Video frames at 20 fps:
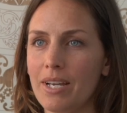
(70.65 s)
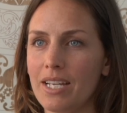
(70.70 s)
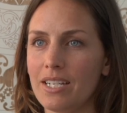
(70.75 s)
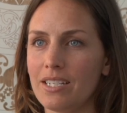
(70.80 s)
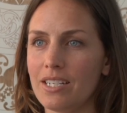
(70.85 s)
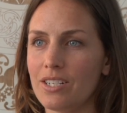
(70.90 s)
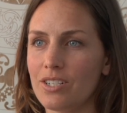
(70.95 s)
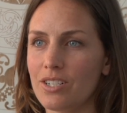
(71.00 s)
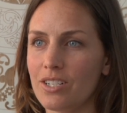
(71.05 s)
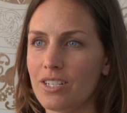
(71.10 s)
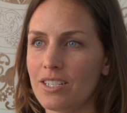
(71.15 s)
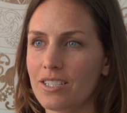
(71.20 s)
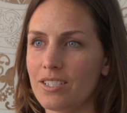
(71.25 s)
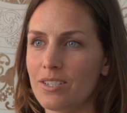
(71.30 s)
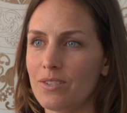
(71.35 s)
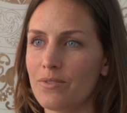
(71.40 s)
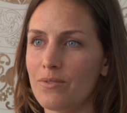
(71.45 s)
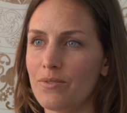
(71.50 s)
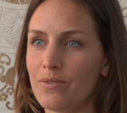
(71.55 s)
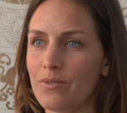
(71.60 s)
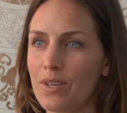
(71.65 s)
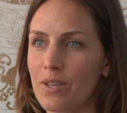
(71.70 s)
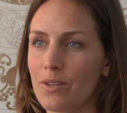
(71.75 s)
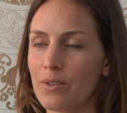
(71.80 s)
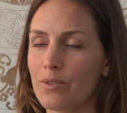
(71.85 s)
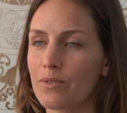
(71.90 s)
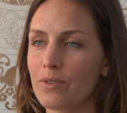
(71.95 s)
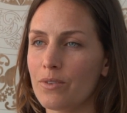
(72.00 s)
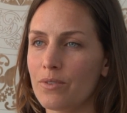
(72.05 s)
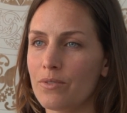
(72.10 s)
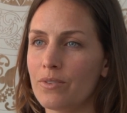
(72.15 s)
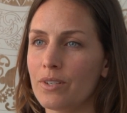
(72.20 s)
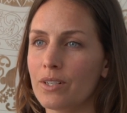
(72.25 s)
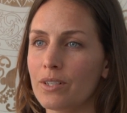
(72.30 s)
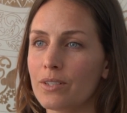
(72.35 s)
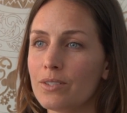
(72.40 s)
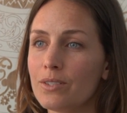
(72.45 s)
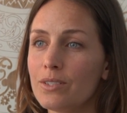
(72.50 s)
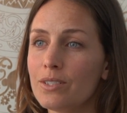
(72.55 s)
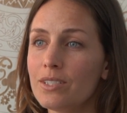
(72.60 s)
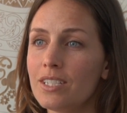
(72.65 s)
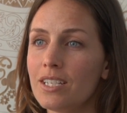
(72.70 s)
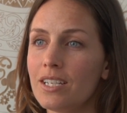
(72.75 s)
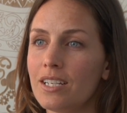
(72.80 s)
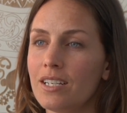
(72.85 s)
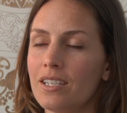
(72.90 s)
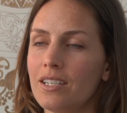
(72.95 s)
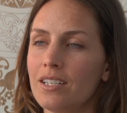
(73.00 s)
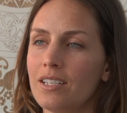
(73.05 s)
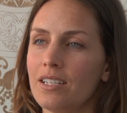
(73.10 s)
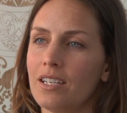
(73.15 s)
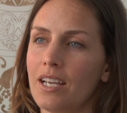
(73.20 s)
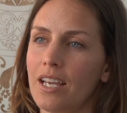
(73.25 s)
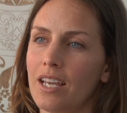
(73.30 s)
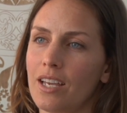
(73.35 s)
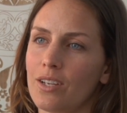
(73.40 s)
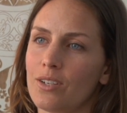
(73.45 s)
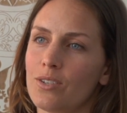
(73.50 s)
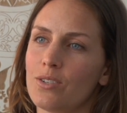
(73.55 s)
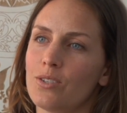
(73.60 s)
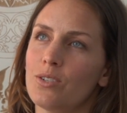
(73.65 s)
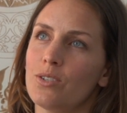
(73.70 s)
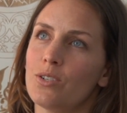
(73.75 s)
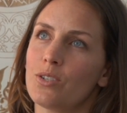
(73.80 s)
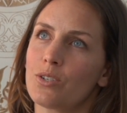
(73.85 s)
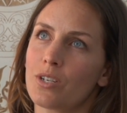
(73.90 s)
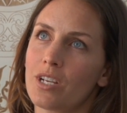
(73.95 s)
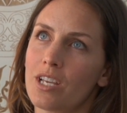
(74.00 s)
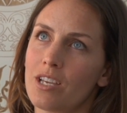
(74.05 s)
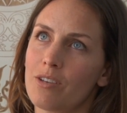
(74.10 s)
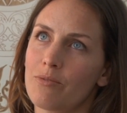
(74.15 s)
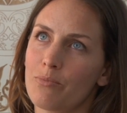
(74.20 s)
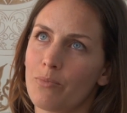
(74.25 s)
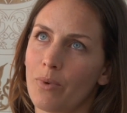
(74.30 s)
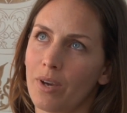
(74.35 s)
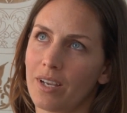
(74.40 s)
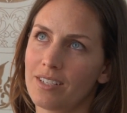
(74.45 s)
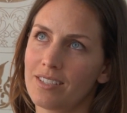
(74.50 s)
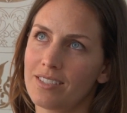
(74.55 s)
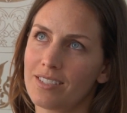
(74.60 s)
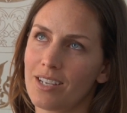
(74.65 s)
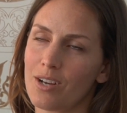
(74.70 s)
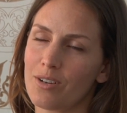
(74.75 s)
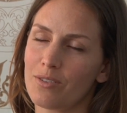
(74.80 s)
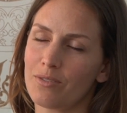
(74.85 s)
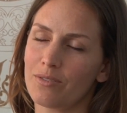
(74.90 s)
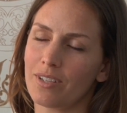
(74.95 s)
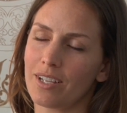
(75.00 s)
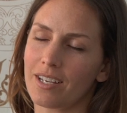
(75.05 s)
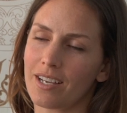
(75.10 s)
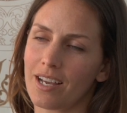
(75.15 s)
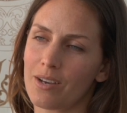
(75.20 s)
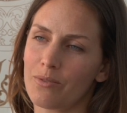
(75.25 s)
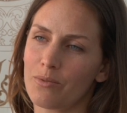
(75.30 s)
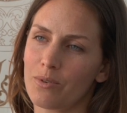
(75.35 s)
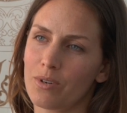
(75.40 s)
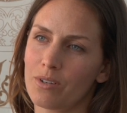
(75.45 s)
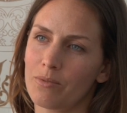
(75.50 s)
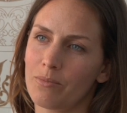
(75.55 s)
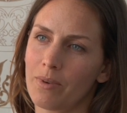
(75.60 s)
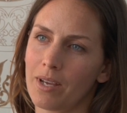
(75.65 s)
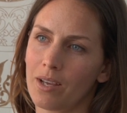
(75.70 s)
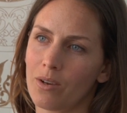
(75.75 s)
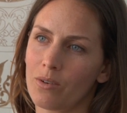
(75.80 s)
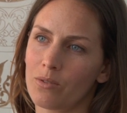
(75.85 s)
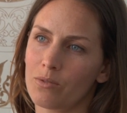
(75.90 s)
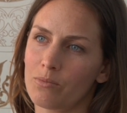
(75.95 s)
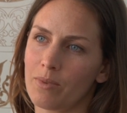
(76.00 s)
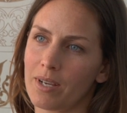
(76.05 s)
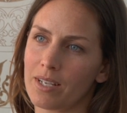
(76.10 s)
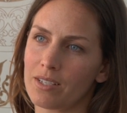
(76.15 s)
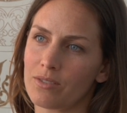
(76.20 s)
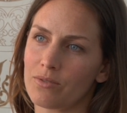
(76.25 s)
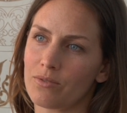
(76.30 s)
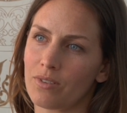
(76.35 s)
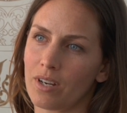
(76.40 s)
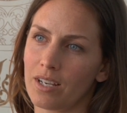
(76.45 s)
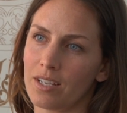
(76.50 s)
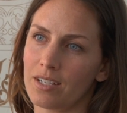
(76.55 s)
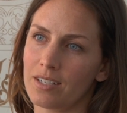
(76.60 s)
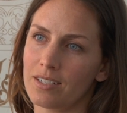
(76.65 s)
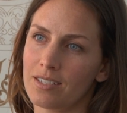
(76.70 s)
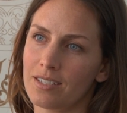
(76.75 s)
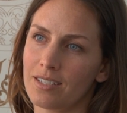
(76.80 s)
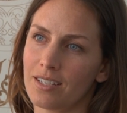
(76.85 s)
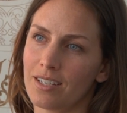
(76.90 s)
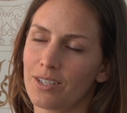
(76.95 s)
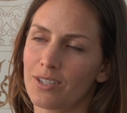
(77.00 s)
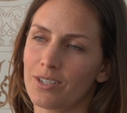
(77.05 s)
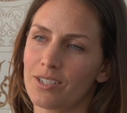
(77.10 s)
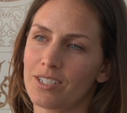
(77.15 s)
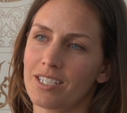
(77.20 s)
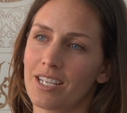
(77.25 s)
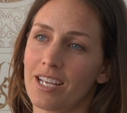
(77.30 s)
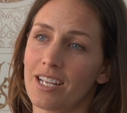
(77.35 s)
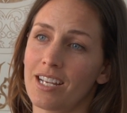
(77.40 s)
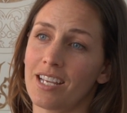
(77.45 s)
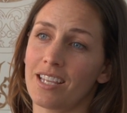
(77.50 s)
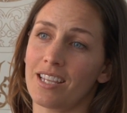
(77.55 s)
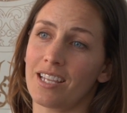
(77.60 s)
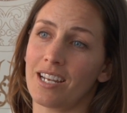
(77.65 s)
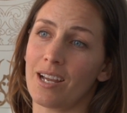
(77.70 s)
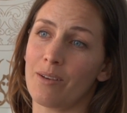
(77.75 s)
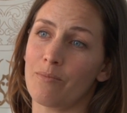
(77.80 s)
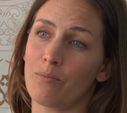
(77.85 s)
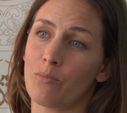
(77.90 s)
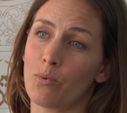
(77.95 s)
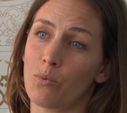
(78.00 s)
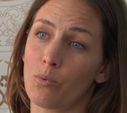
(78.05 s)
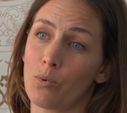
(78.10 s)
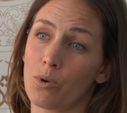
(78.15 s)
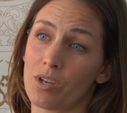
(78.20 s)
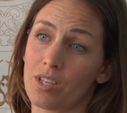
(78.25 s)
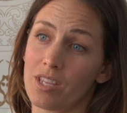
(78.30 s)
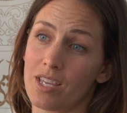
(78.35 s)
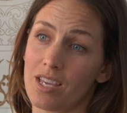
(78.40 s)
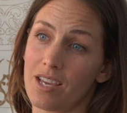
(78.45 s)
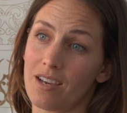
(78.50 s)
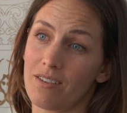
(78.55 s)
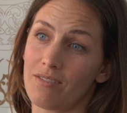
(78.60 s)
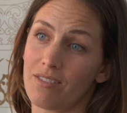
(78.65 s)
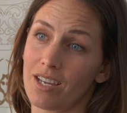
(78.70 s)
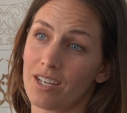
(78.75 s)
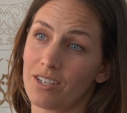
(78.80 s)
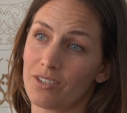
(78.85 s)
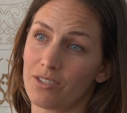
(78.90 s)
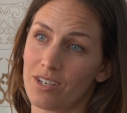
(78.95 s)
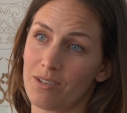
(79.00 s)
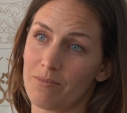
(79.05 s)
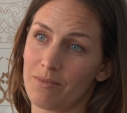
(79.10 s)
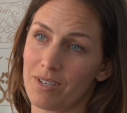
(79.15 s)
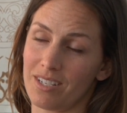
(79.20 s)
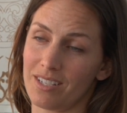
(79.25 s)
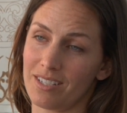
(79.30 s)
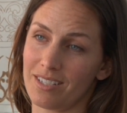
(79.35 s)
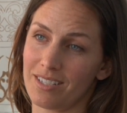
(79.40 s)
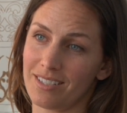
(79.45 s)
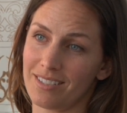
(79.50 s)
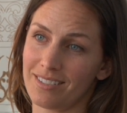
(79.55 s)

My intention is to feel fulfilled and to treat myself like I would my own best friend, understanding that I'm worthy of that treatment.